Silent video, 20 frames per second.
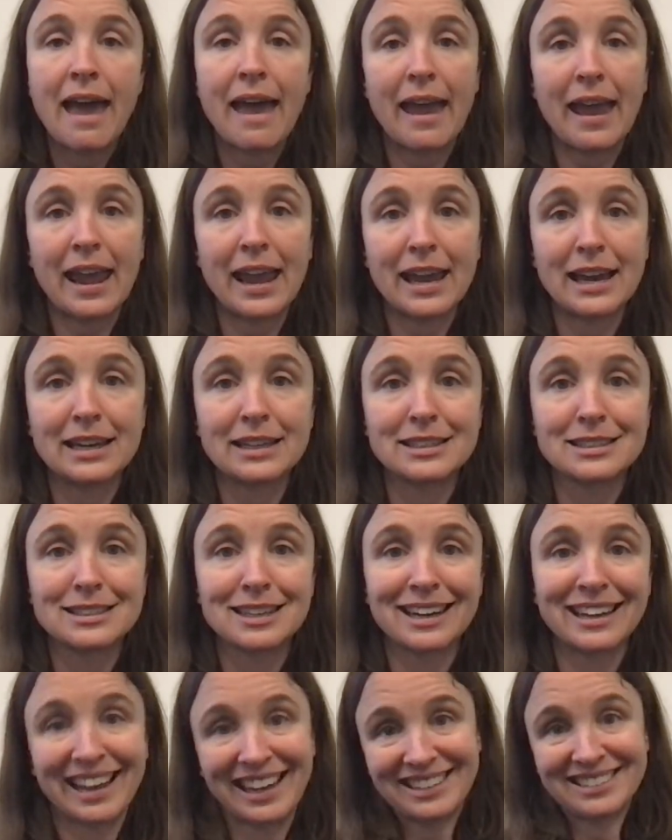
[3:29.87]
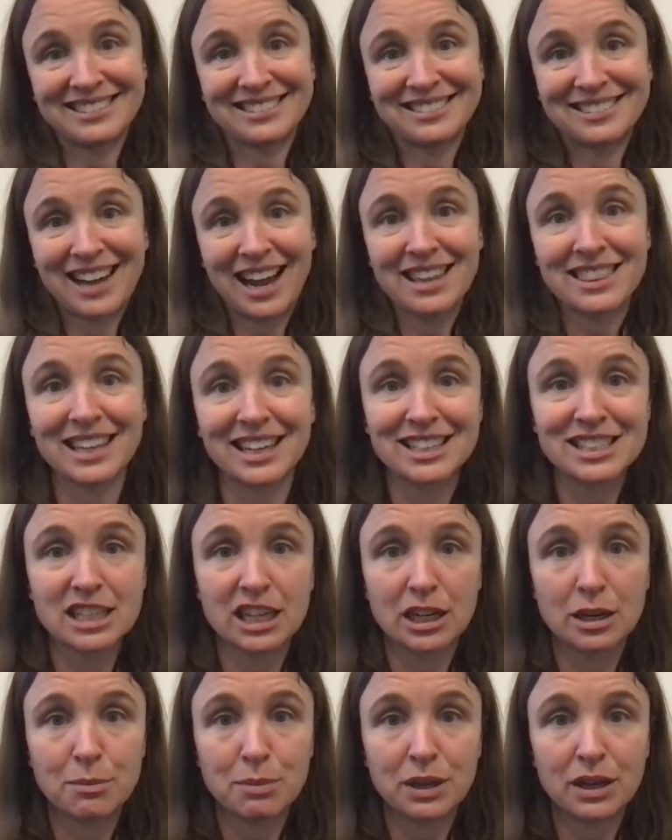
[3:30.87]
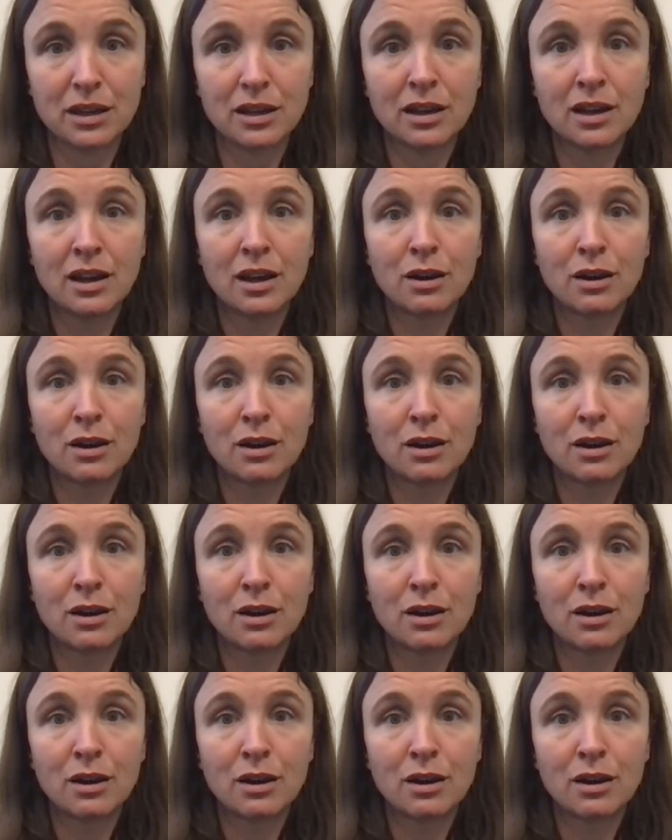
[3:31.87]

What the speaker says: And again, I think it's going to be